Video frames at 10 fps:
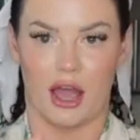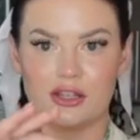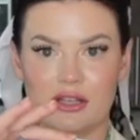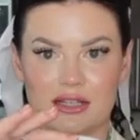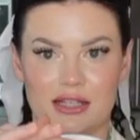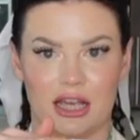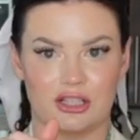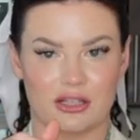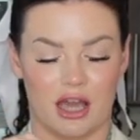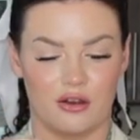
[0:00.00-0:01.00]
So as you can see, I
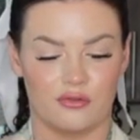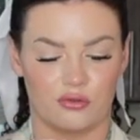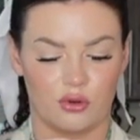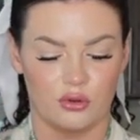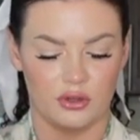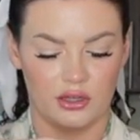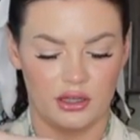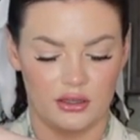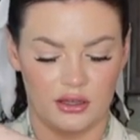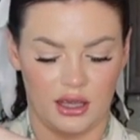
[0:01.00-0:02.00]
just kind of roll
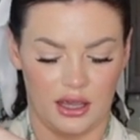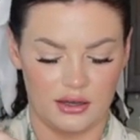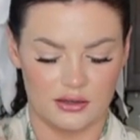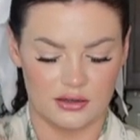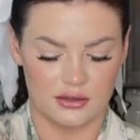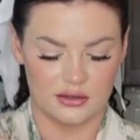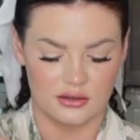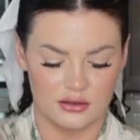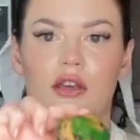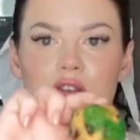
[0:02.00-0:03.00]
it
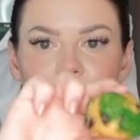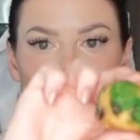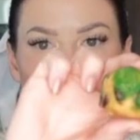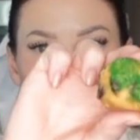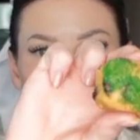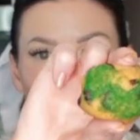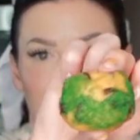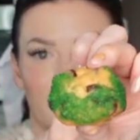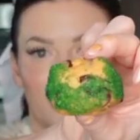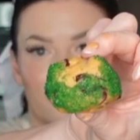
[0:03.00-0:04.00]
so it's
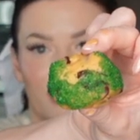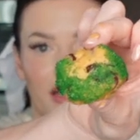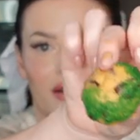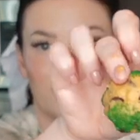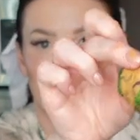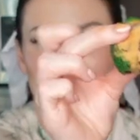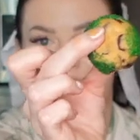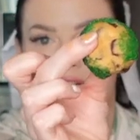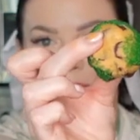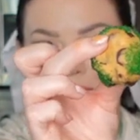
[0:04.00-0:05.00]
covered in green, but the
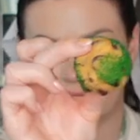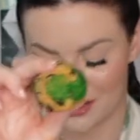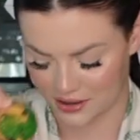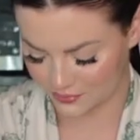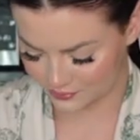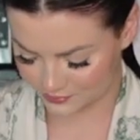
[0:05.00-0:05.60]
top is not.